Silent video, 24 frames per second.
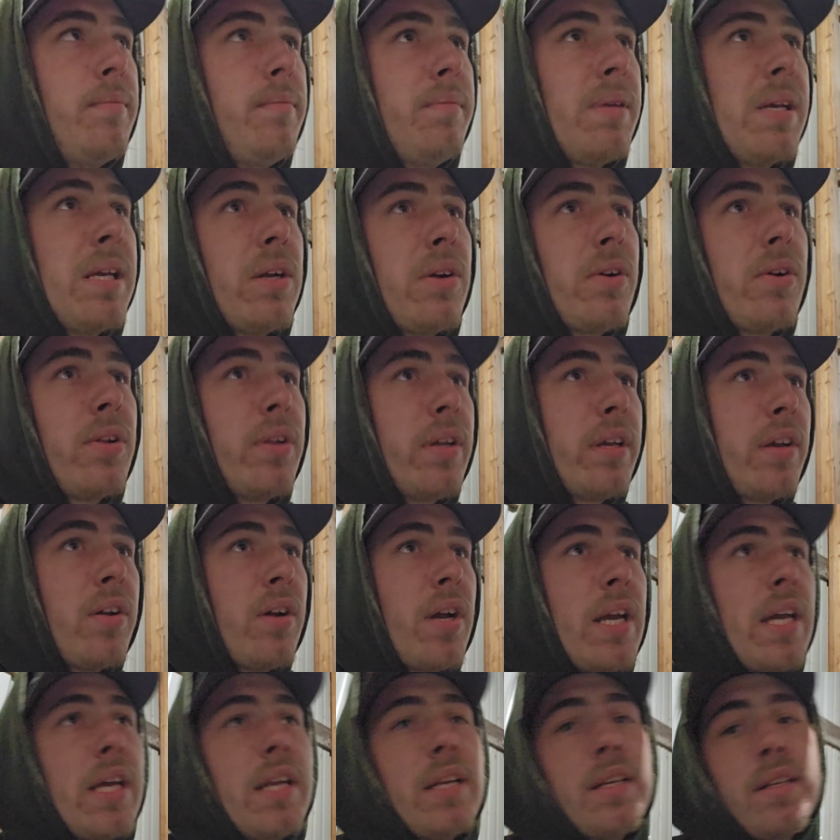being early
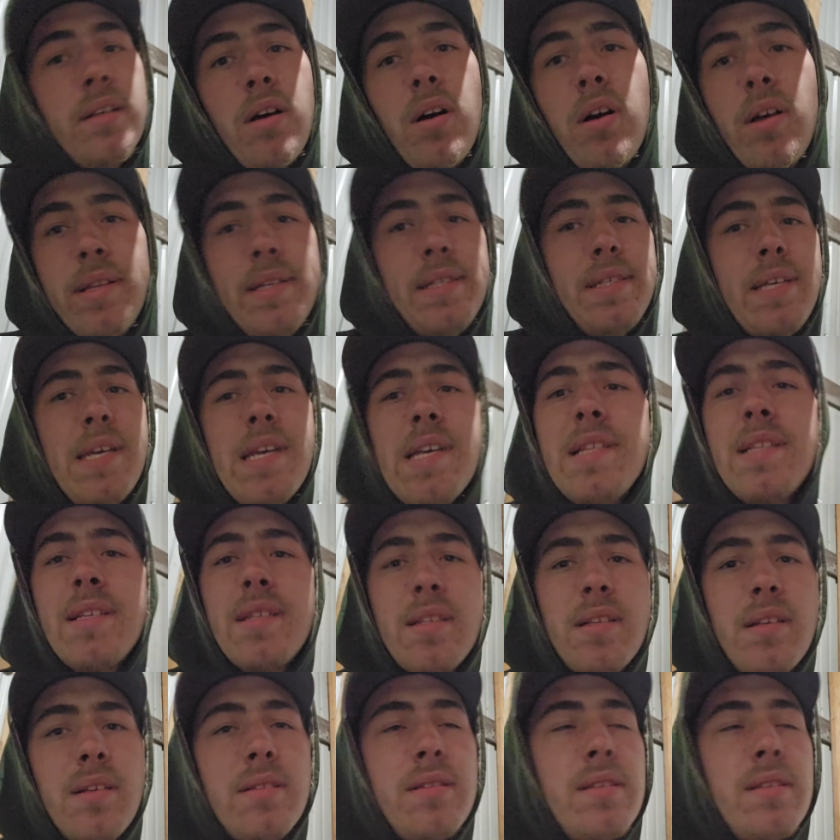grain, all this heat's